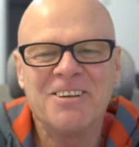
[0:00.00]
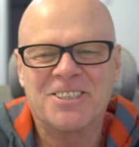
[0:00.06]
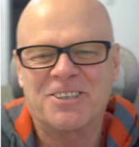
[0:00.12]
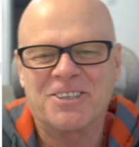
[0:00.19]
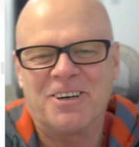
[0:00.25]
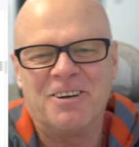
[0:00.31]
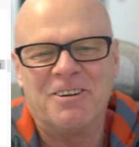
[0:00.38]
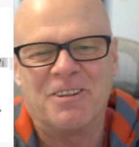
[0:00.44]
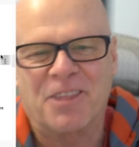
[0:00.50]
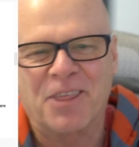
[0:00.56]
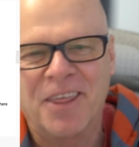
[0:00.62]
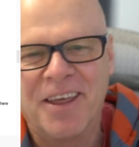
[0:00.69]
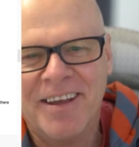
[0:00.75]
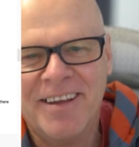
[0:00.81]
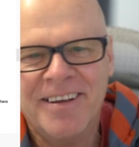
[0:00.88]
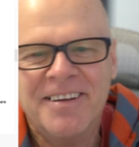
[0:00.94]
Tell the
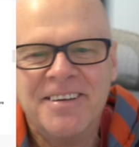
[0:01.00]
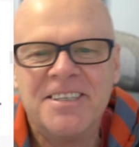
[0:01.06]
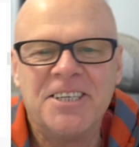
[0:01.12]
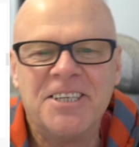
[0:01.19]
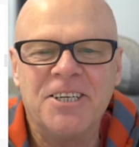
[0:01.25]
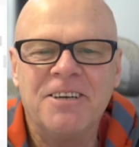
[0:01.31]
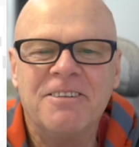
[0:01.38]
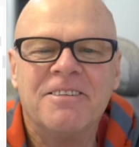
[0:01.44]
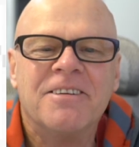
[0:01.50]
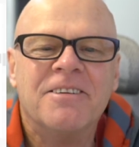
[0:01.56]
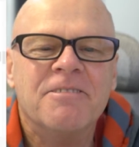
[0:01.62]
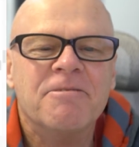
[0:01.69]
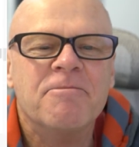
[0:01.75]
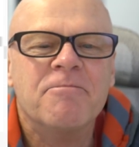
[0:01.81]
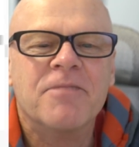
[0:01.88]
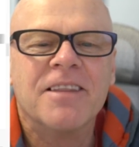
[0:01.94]
truth. Did you?
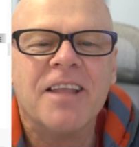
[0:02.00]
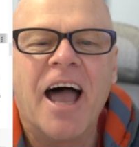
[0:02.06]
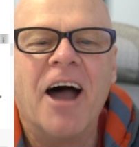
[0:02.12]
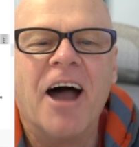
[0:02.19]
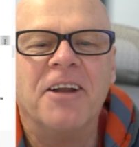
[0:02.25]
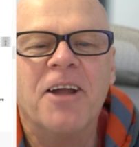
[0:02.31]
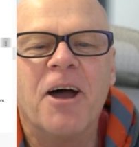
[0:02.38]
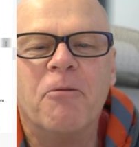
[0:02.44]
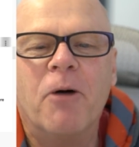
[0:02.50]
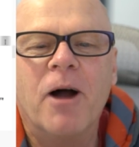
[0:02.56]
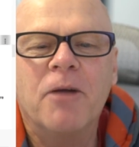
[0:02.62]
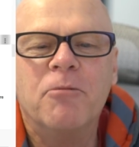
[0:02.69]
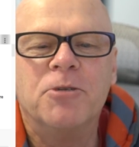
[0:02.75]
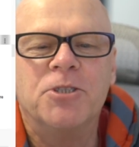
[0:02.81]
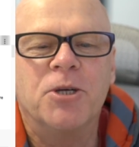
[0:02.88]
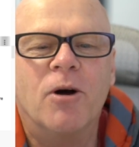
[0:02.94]
Nah, no
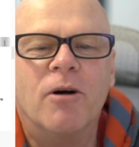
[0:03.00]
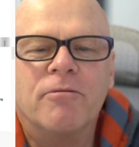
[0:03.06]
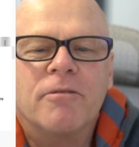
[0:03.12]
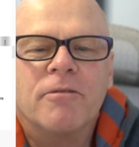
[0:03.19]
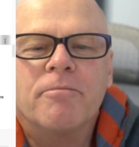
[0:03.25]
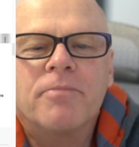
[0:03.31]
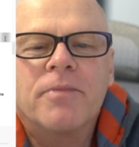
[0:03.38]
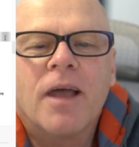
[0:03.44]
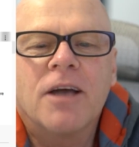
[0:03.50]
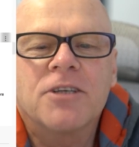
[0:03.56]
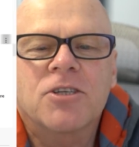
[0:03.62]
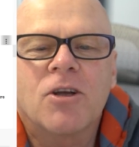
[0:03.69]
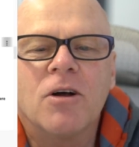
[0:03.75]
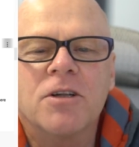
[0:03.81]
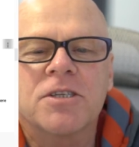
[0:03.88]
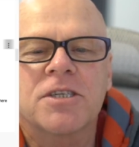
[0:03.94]
way would you have. Uh,
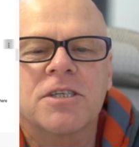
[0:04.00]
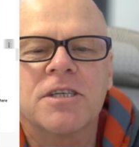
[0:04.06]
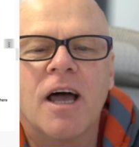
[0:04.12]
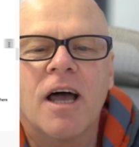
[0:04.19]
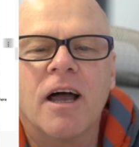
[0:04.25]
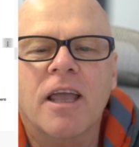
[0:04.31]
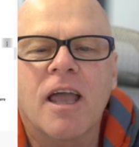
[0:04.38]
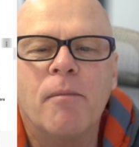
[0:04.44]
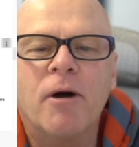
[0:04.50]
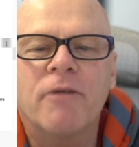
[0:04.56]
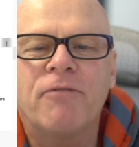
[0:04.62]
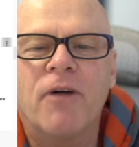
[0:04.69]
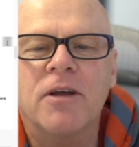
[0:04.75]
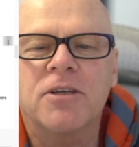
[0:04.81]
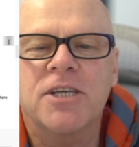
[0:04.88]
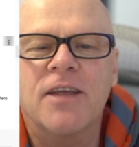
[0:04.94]
Scott's, uh, come
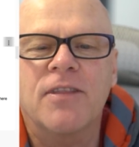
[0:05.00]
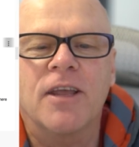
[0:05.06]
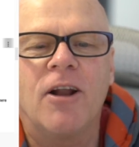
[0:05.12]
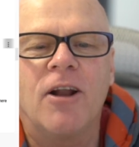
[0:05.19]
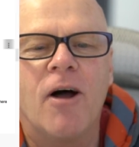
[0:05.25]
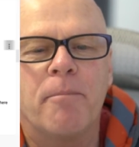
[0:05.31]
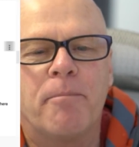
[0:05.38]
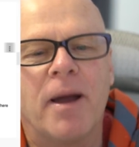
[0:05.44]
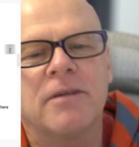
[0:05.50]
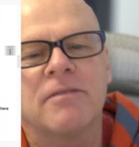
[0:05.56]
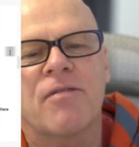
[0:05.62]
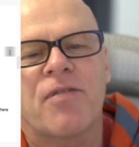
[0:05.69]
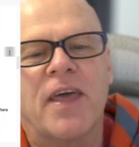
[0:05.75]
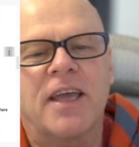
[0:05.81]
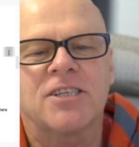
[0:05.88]
on, folks, hit the like button.